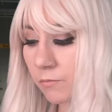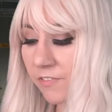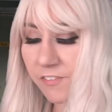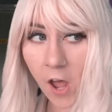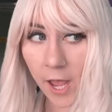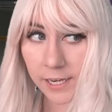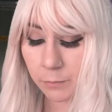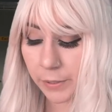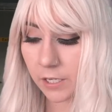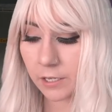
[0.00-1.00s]
Fine,
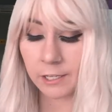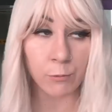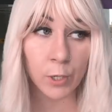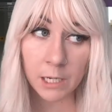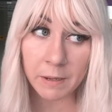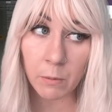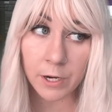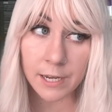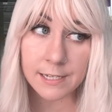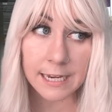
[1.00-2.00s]
but if we're gonna be
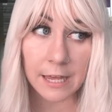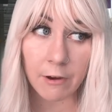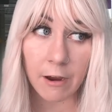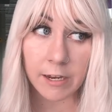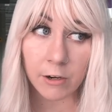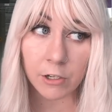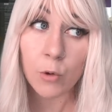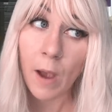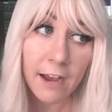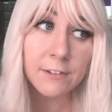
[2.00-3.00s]
working together out here, you
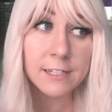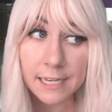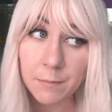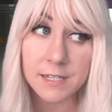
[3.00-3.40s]
have to take me